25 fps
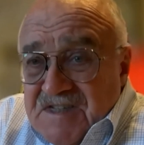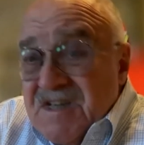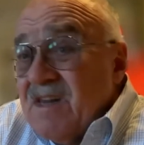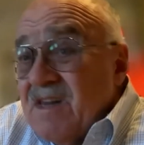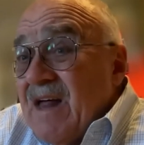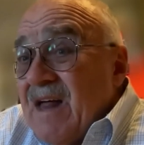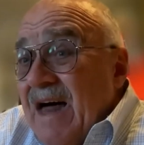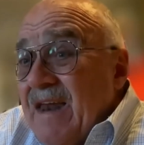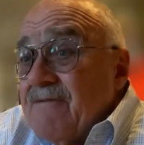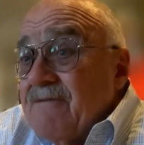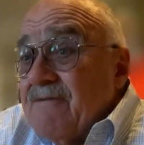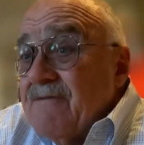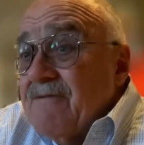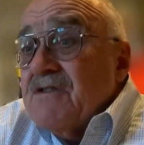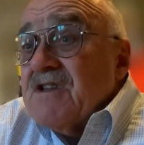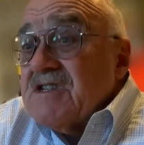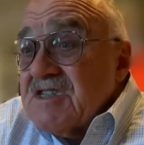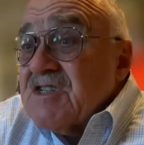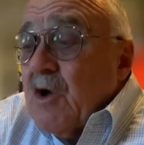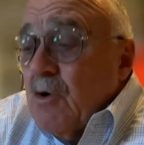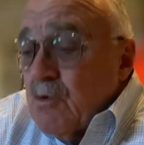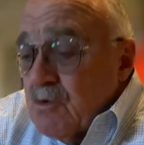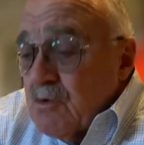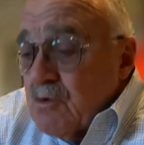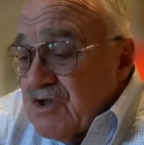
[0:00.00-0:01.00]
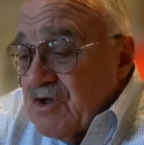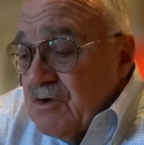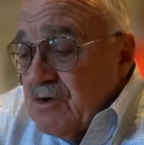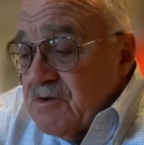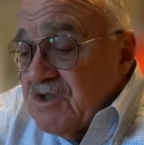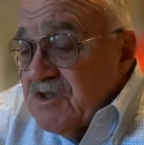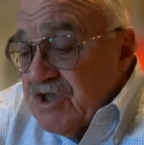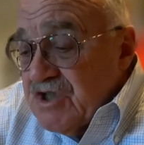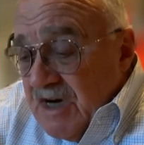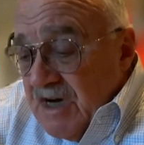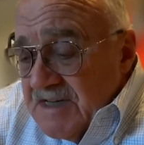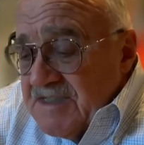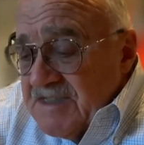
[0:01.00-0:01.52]
A lot of the social
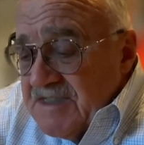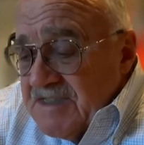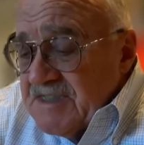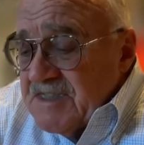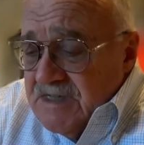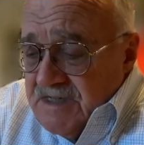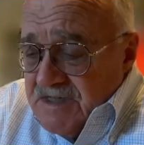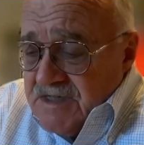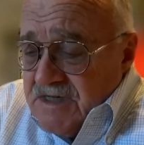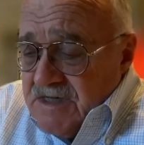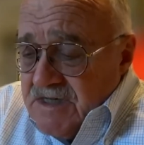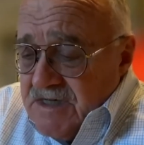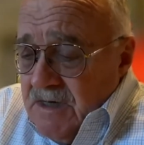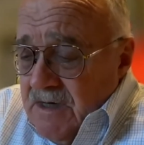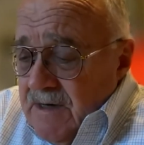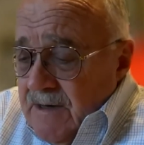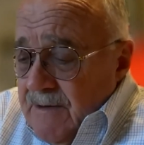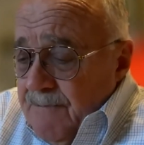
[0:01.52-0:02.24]
justice